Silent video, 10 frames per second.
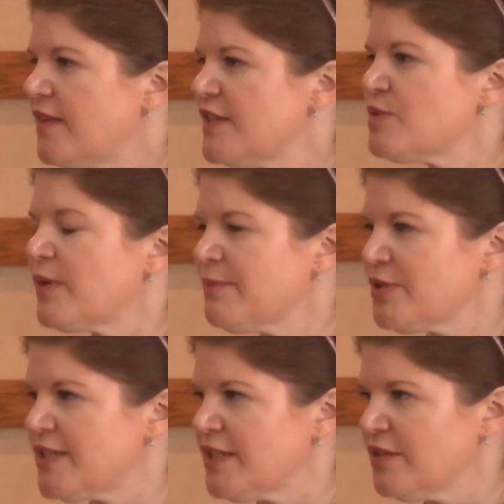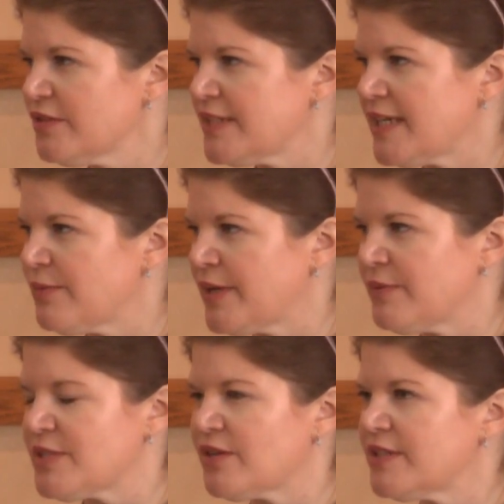This one particular day when
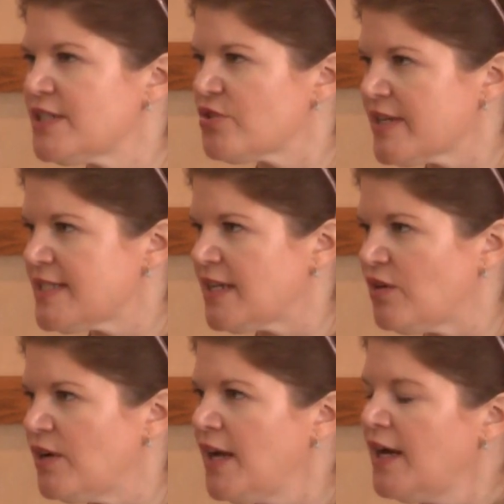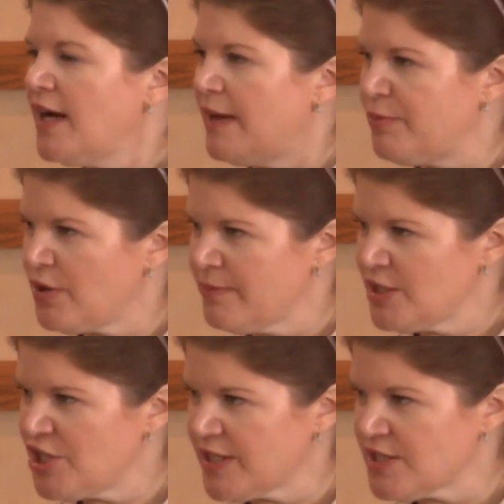I was already stressed out, I put all my
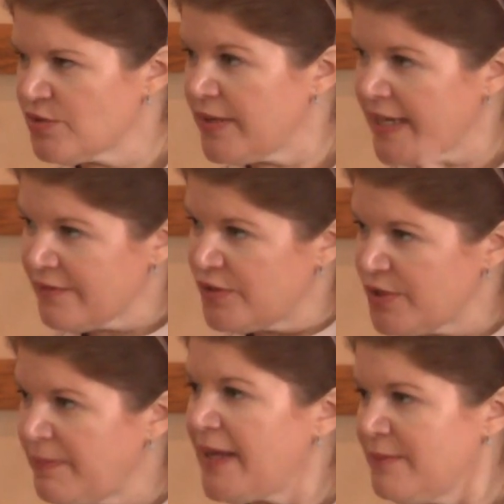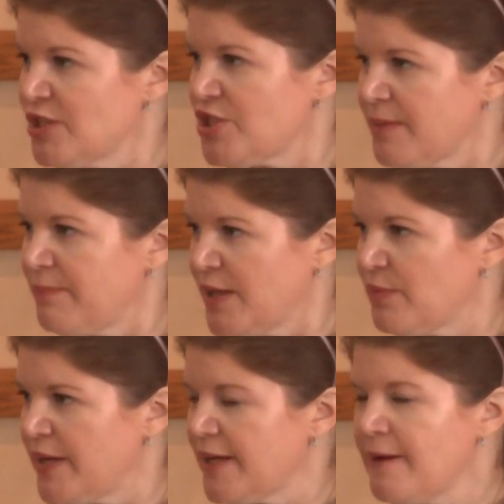checks through, and I have good penmanship, by
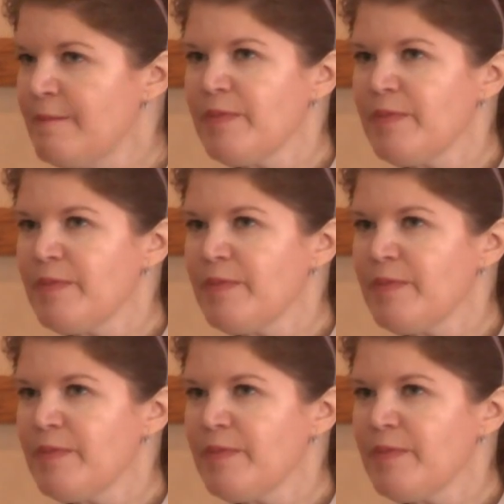the way,